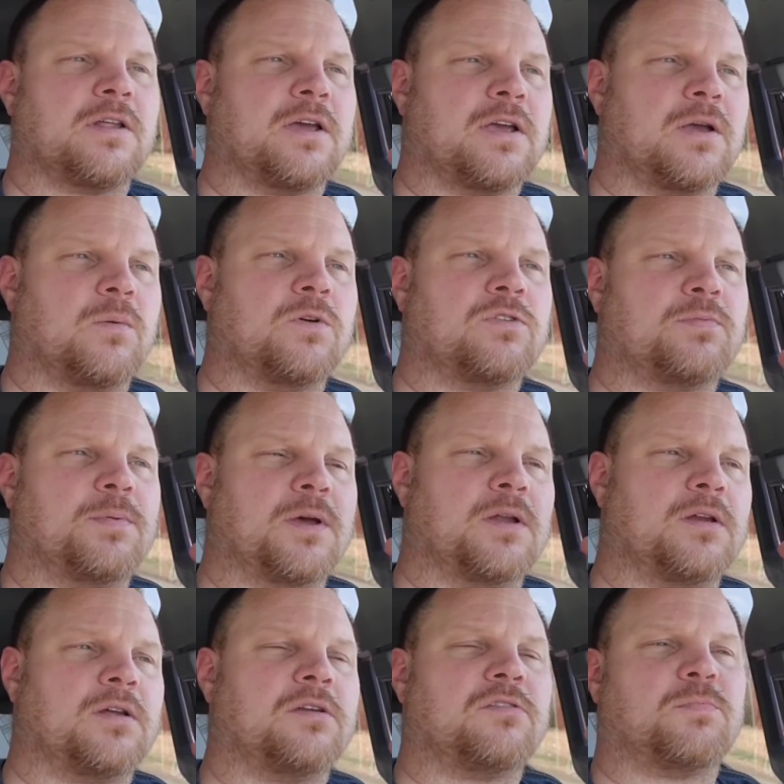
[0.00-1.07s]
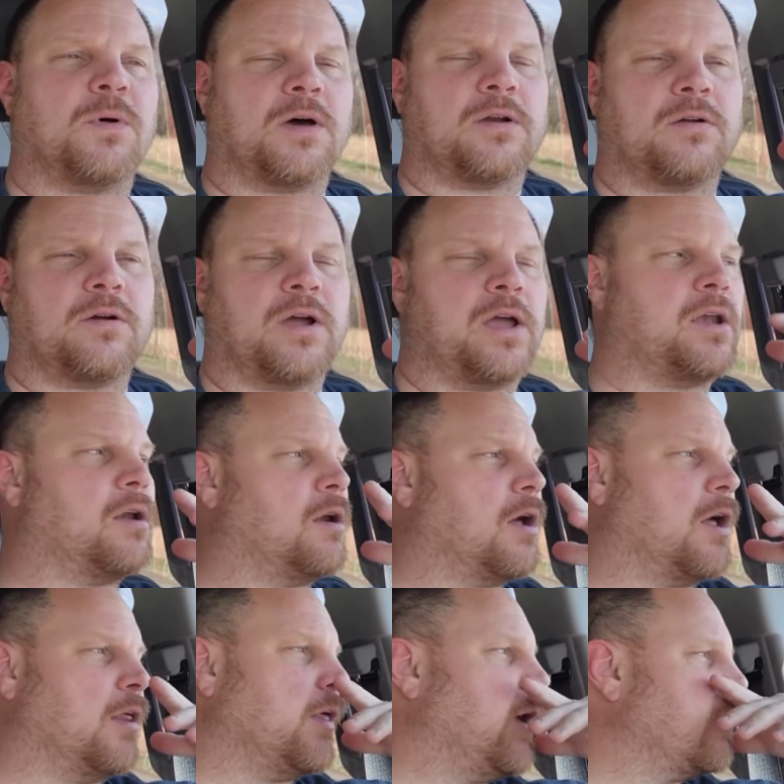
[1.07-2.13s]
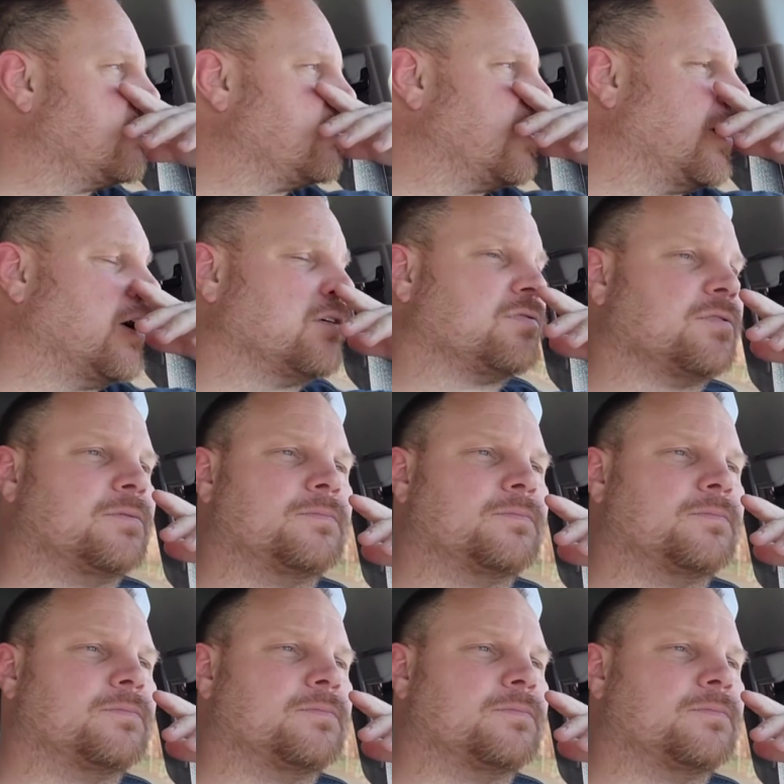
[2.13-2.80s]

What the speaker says: like it was spitting and sputtering and all that stuff.